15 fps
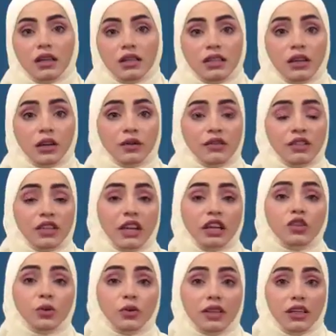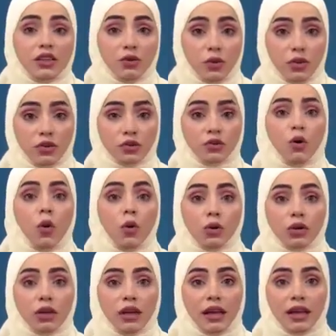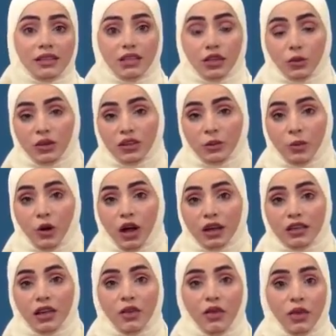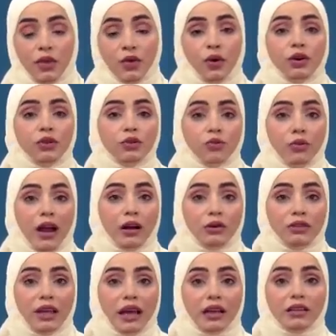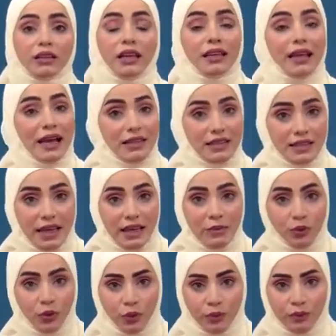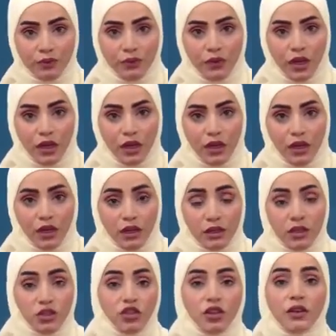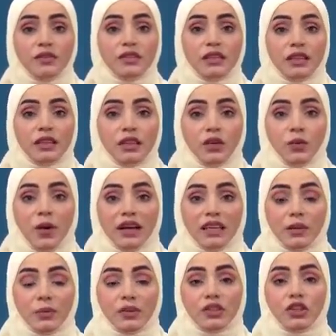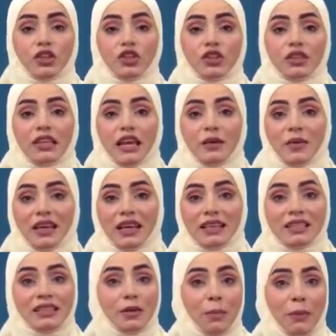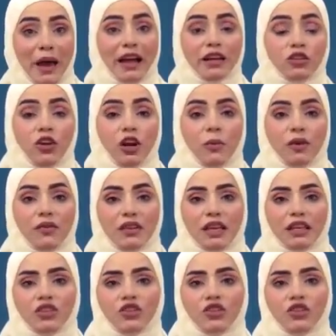instead of scheduling the withdrawal as agreed upon in the third round held last April. This shift in the Iraqi position came against the backdrop of the